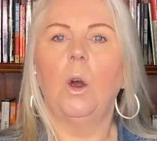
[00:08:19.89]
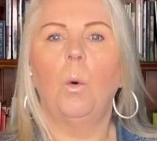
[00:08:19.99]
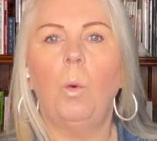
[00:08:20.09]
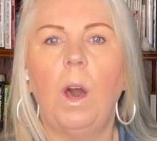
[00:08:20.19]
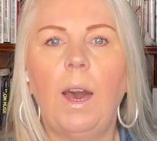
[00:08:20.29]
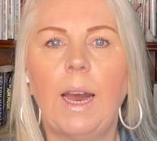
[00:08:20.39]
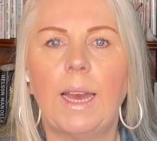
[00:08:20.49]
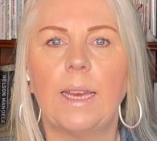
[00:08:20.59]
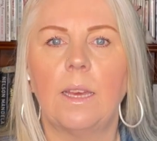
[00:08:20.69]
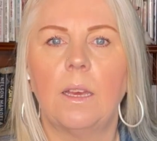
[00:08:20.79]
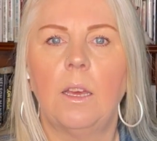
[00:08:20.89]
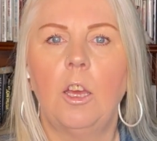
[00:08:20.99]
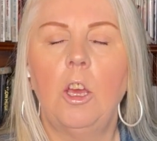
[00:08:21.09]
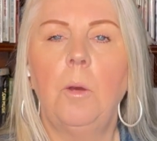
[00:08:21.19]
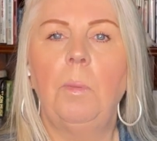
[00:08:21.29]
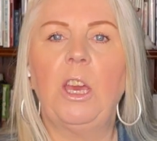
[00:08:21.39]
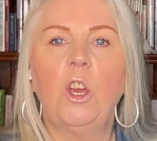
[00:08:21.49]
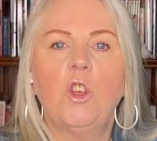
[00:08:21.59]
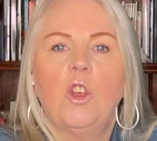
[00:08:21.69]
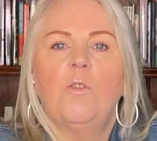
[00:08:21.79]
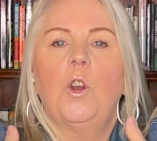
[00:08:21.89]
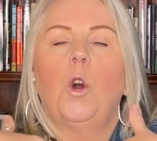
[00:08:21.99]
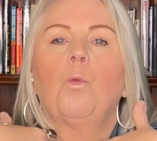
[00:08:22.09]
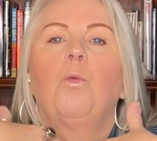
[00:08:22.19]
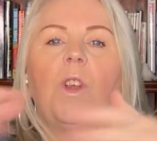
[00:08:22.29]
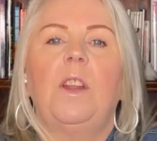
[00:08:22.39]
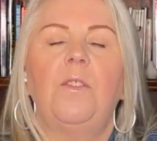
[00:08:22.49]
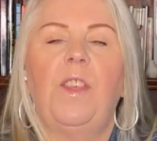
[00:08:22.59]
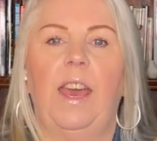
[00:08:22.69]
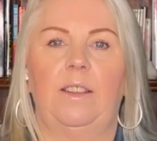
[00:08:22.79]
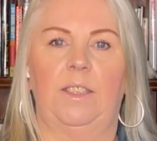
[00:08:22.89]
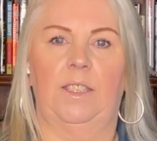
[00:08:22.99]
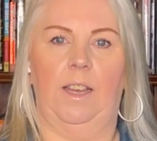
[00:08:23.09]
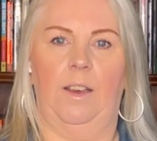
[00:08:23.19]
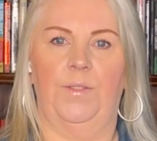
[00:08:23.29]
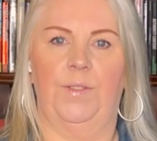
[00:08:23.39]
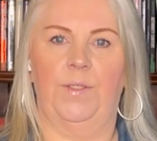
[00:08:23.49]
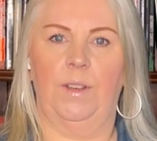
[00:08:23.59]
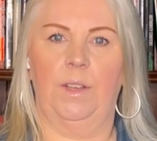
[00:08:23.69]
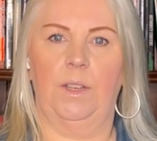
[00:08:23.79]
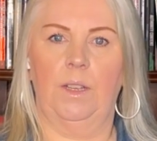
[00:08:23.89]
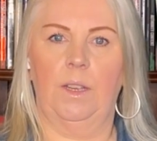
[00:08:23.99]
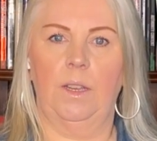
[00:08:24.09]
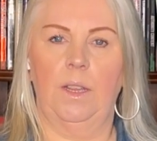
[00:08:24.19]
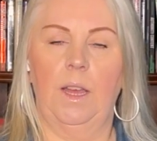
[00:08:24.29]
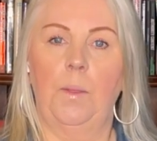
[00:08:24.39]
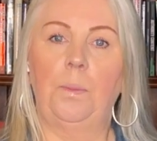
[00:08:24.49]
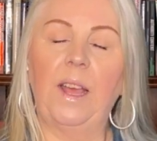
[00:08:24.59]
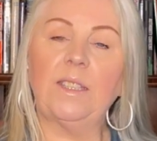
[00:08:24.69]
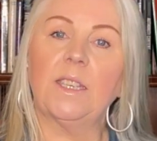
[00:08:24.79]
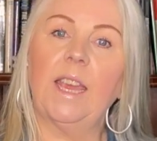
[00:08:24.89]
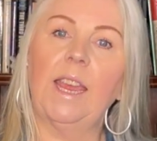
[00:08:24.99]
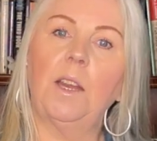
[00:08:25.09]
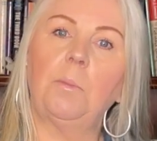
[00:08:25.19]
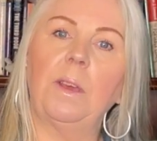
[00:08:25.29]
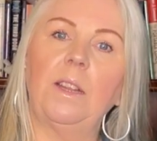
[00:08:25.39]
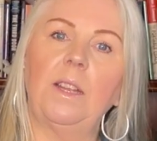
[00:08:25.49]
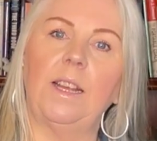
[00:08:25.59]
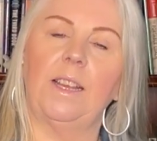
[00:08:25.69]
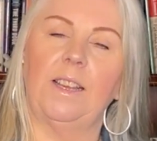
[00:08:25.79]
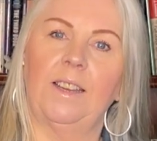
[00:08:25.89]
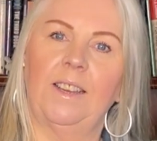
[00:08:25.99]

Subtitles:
Why? Because you've got rid of that stuff. That's accountability.